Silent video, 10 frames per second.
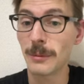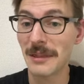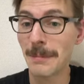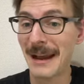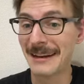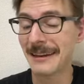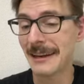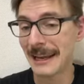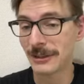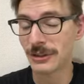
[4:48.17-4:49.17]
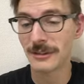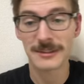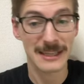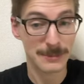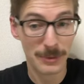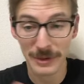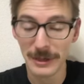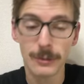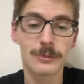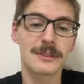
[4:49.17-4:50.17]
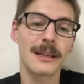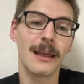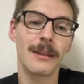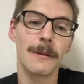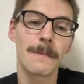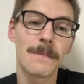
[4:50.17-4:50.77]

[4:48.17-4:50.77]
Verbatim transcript: with bad connections. That's putting it all together.